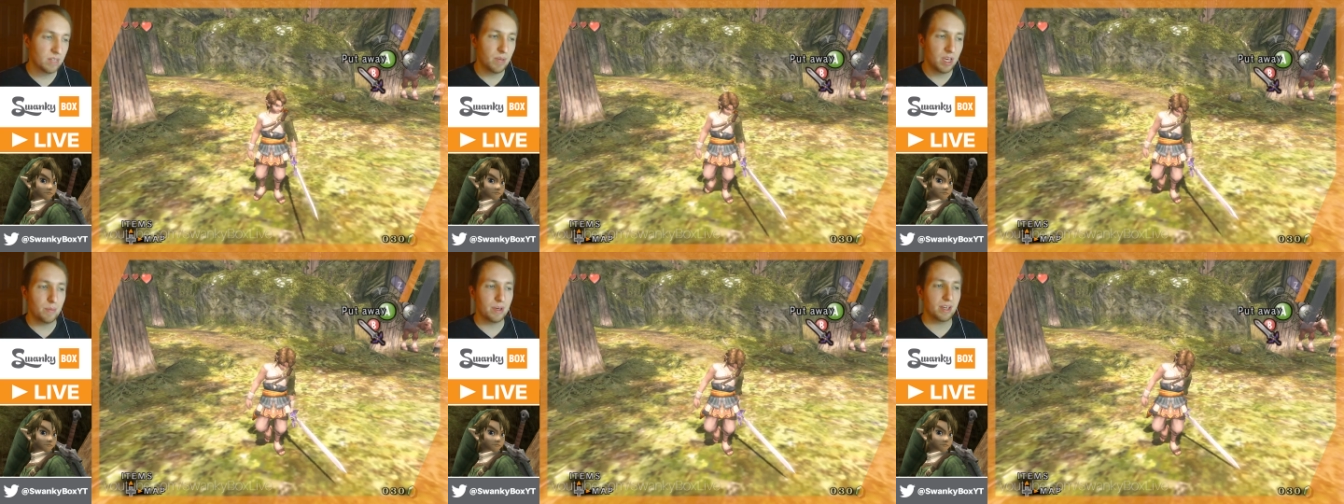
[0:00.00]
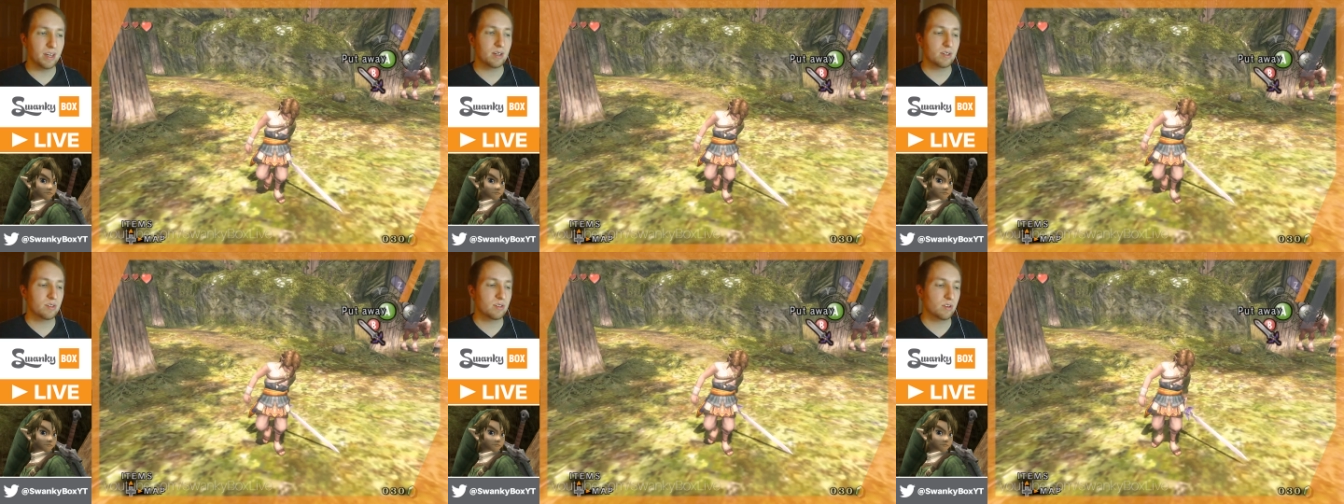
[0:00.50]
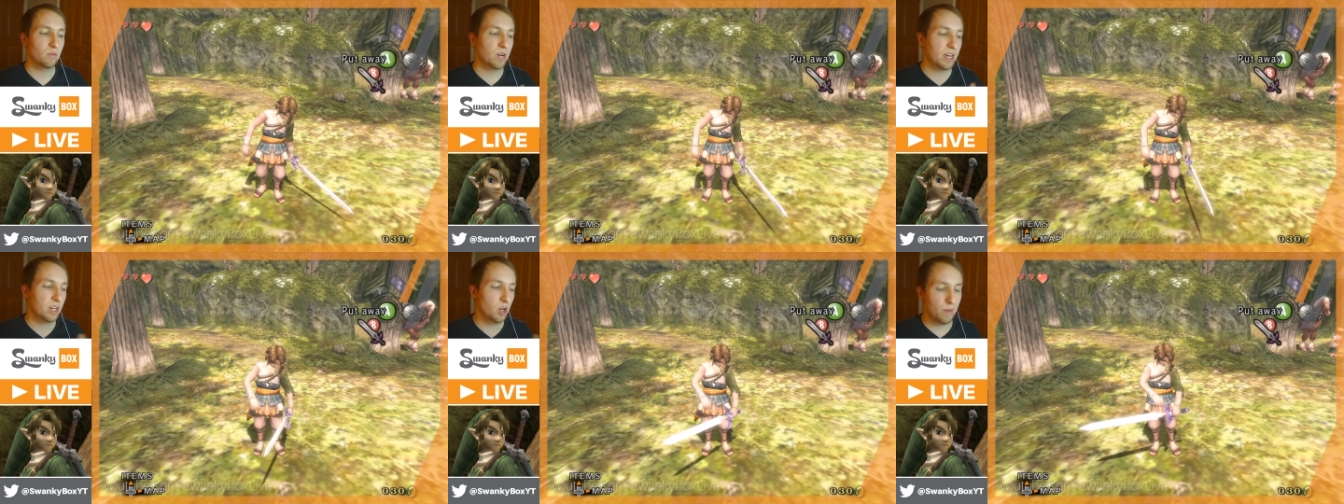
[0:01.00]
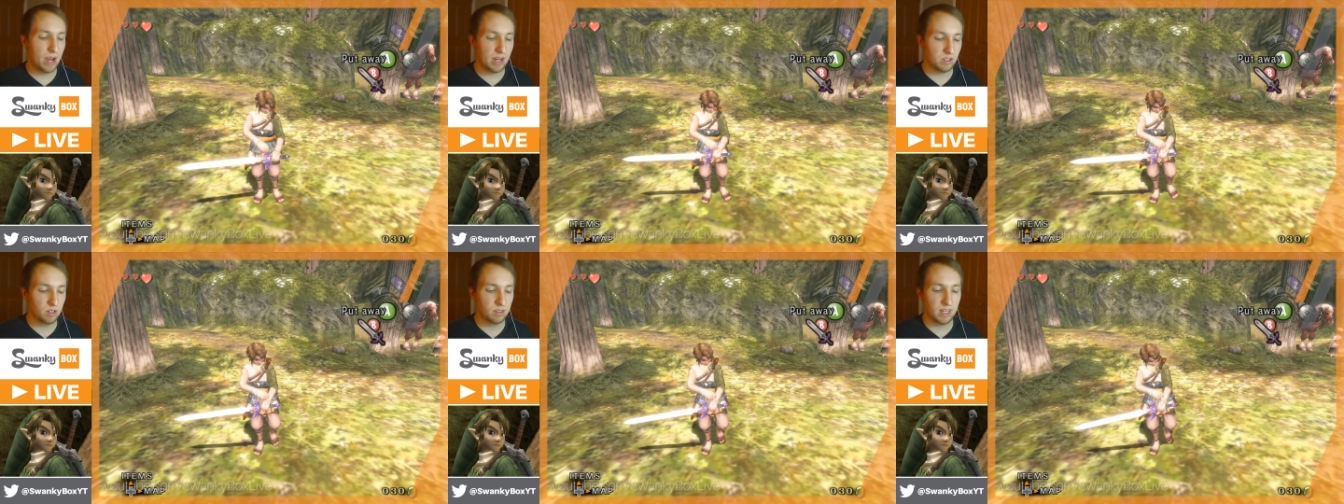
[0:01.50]
to me because when I go
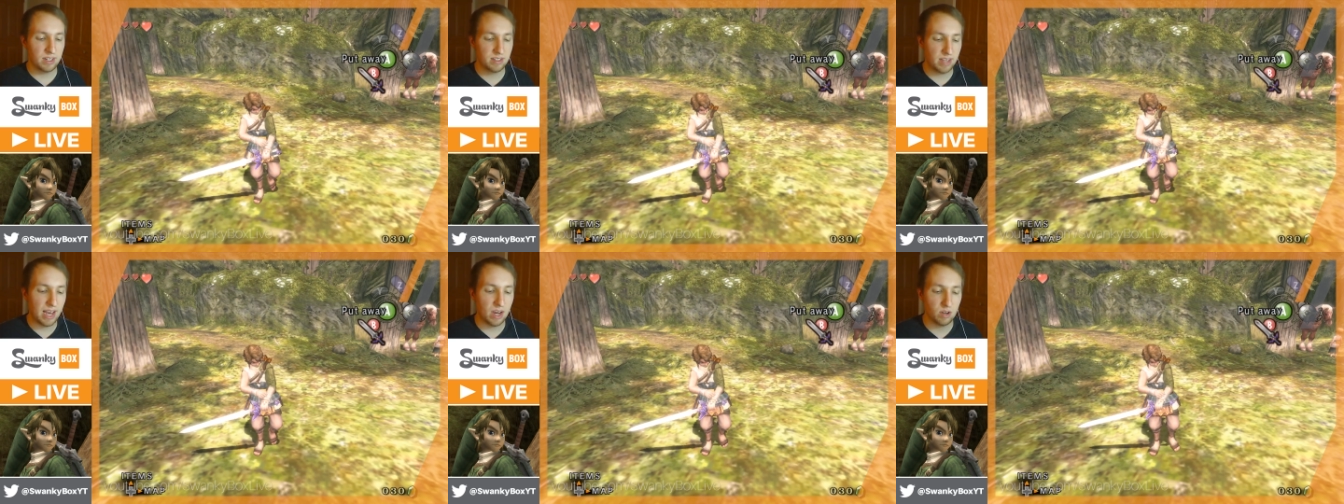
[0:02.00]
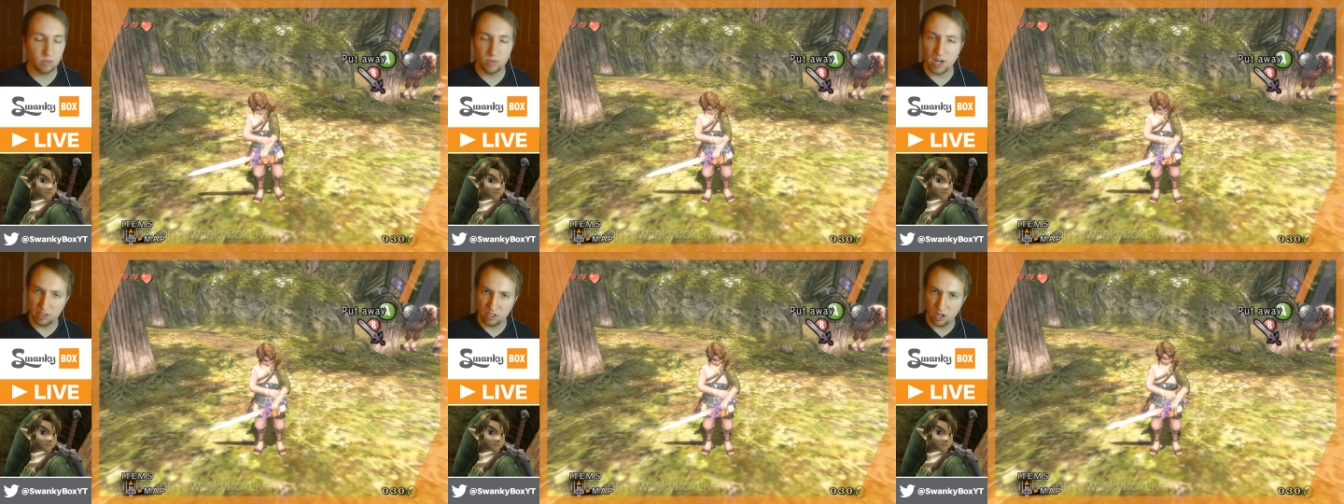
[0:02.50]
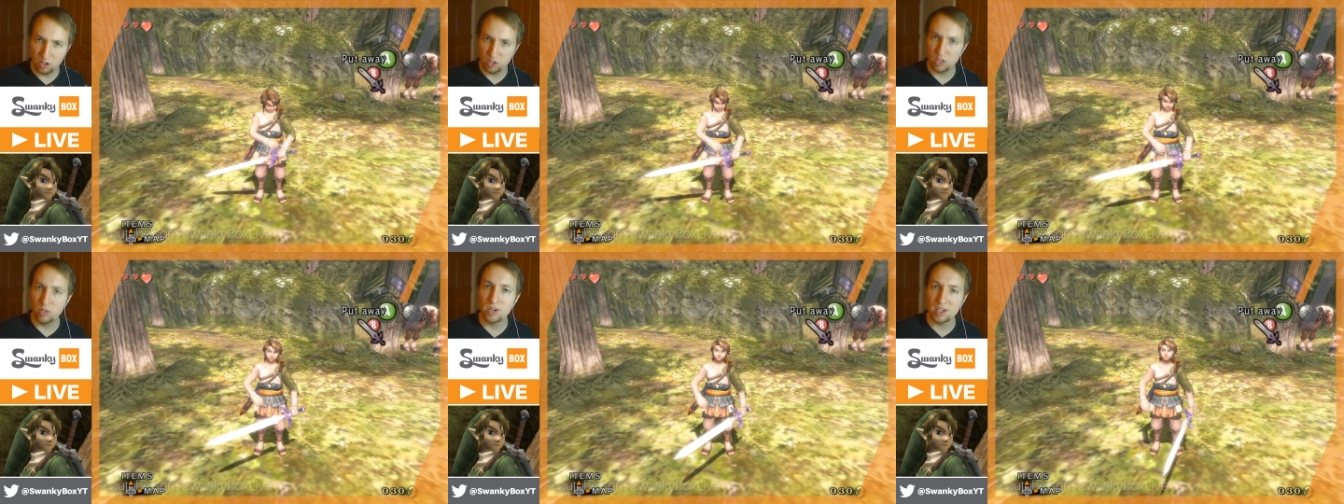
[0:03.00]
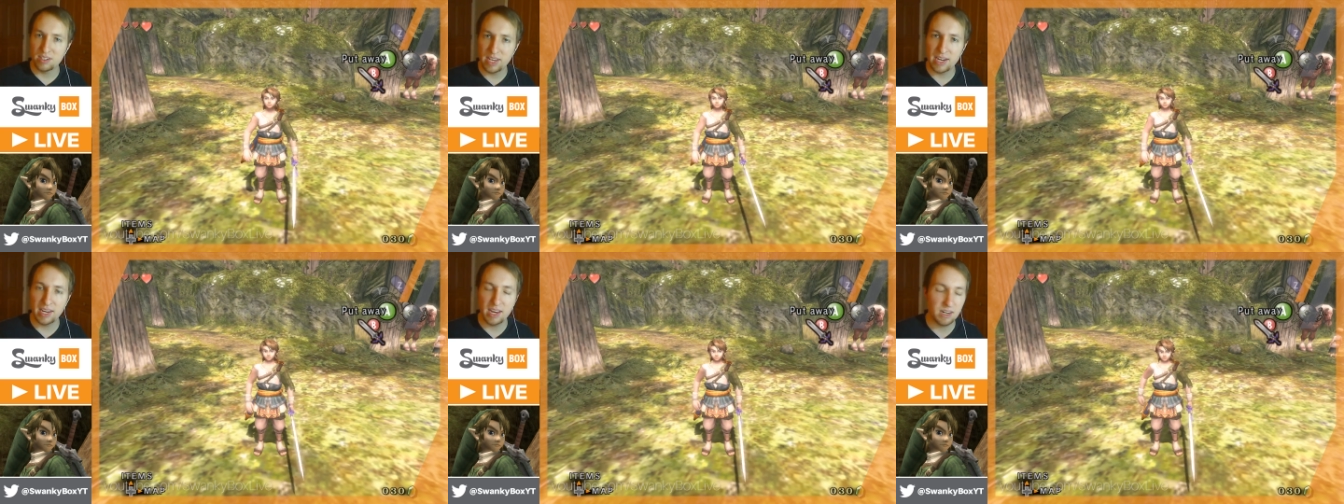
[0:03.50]
back to Link's house, and what actually I'll show you in a
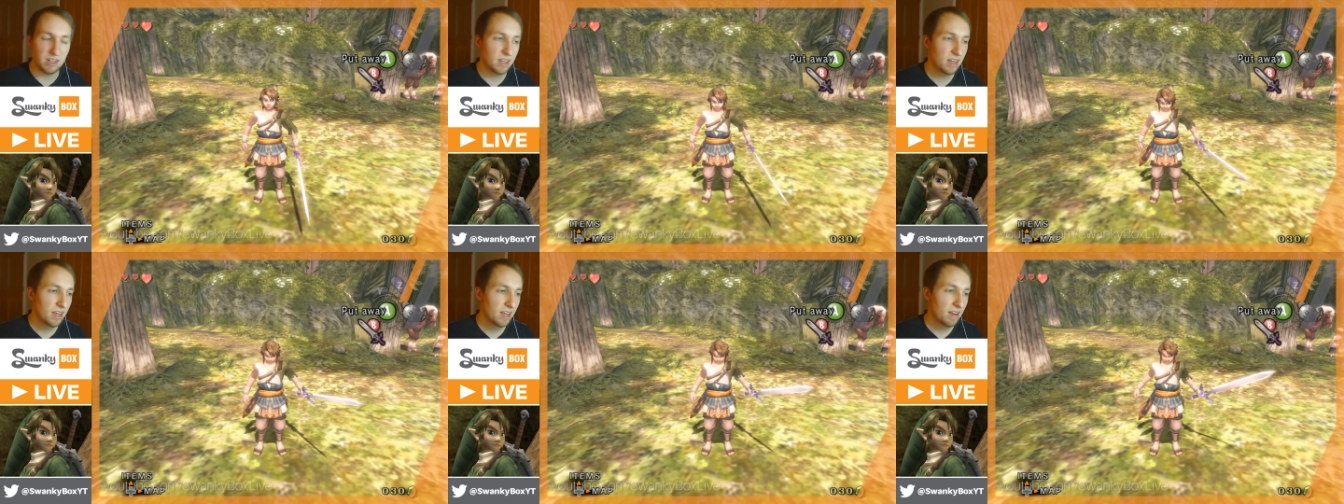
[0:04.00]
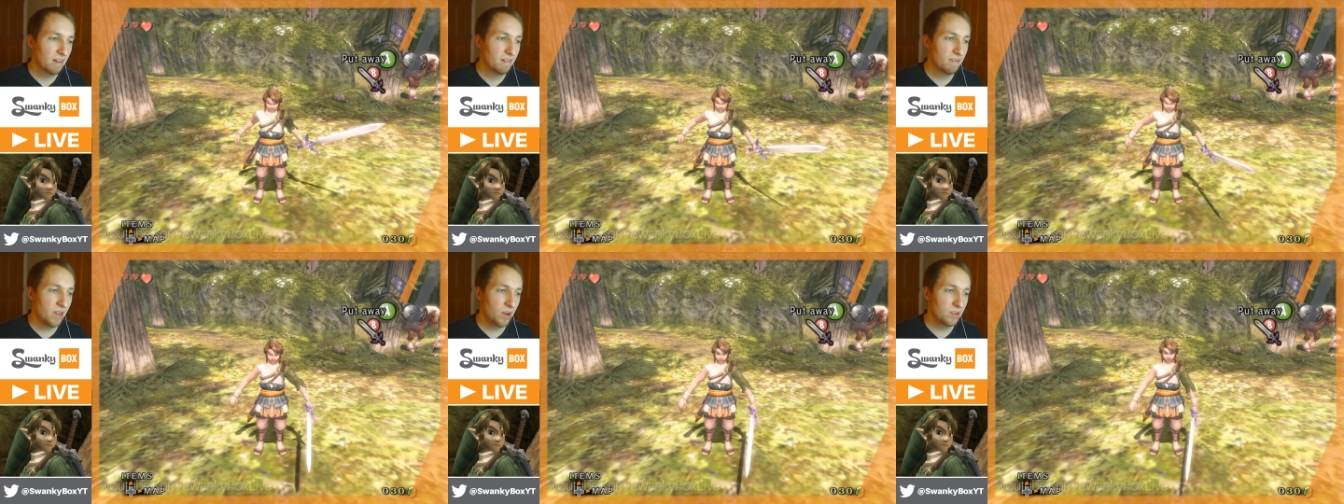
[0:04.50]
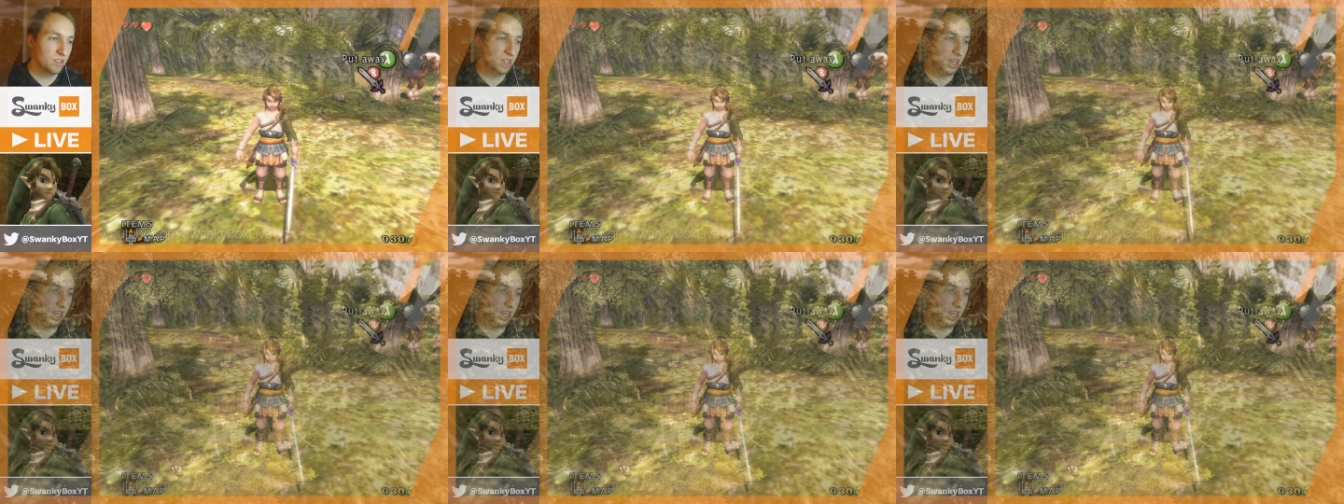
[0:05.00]
second, there's